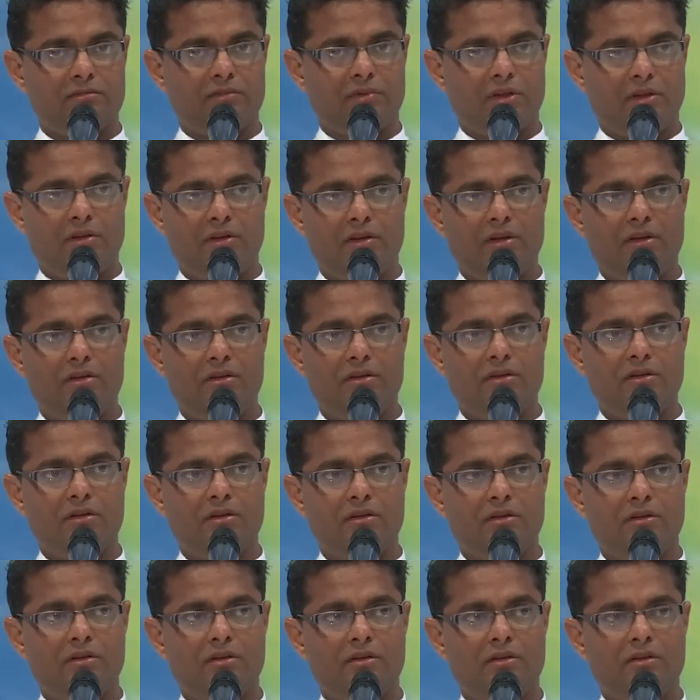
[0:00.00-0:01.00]
And then
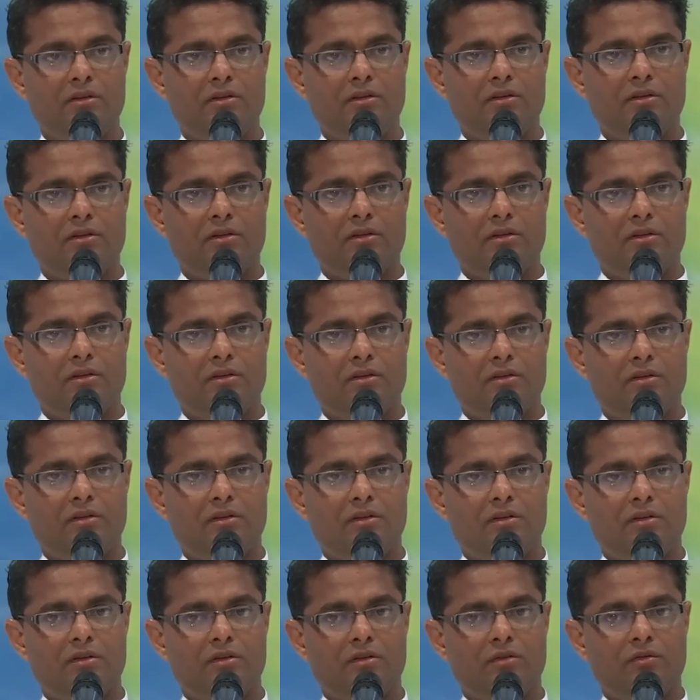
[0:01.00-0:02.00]

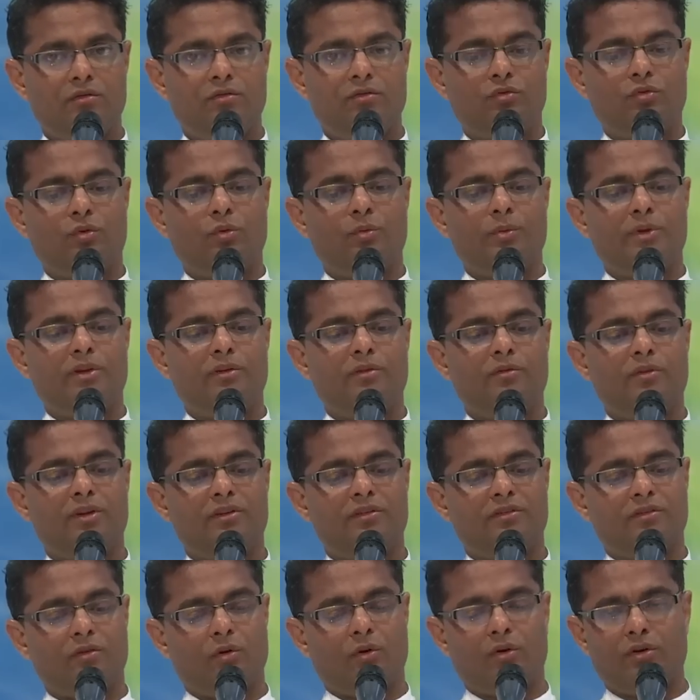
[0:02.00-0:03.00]
so many
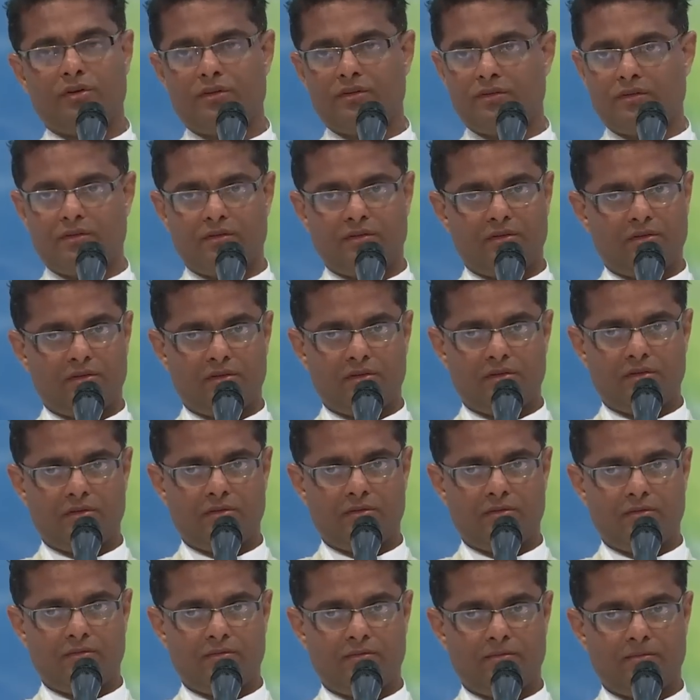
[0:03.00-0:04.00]
waste thoughts,
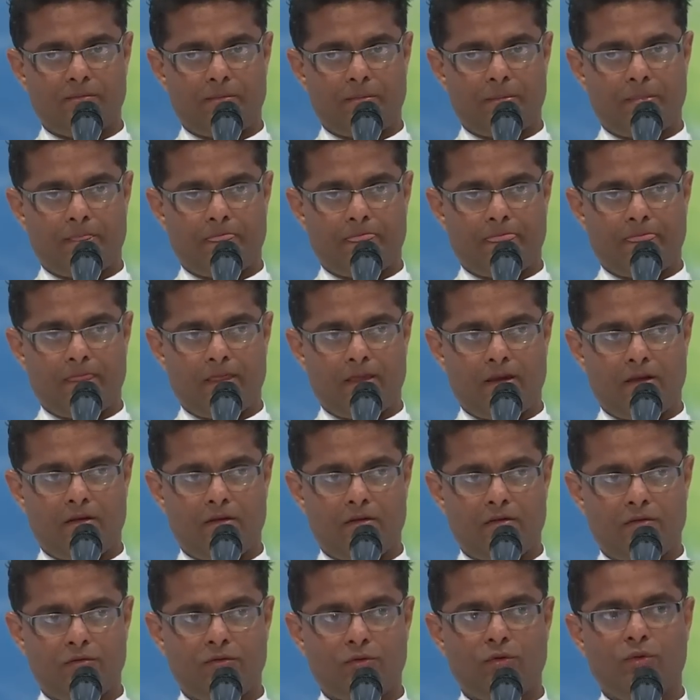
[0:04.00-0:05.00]

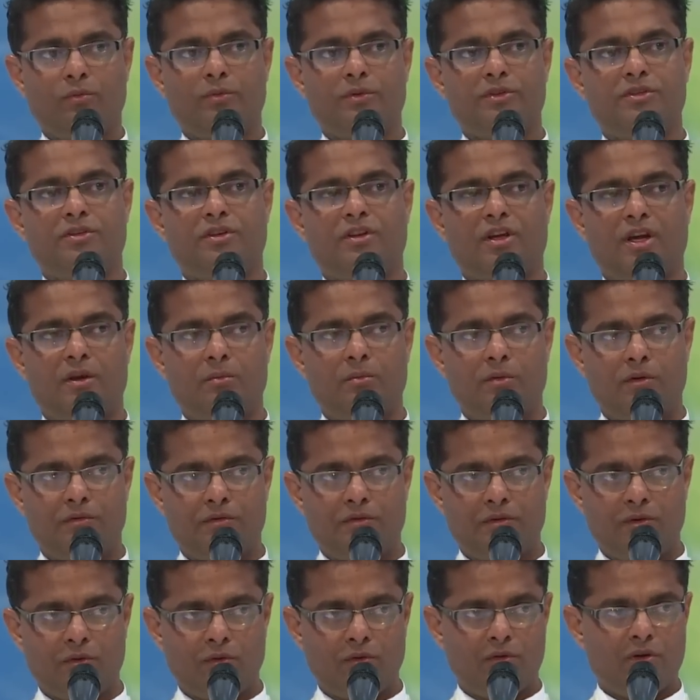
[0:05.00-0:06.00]
so much time
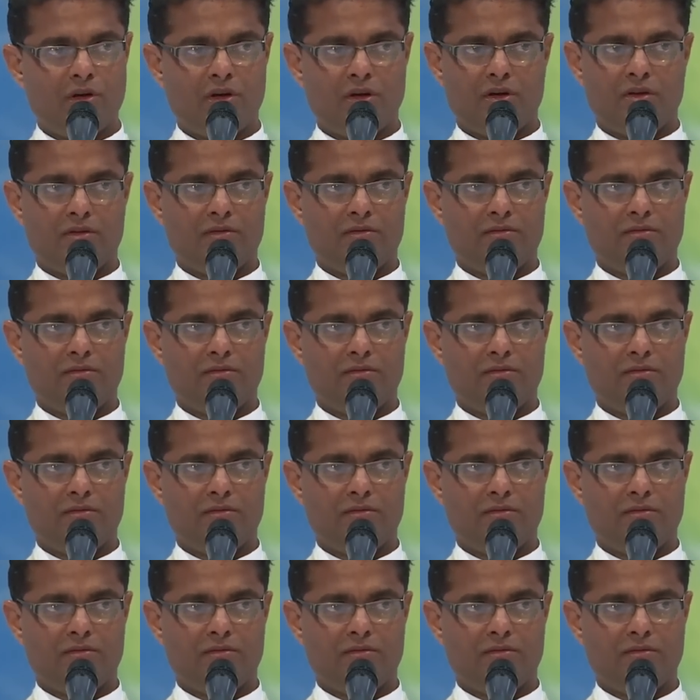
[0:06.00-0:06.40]
of yoga,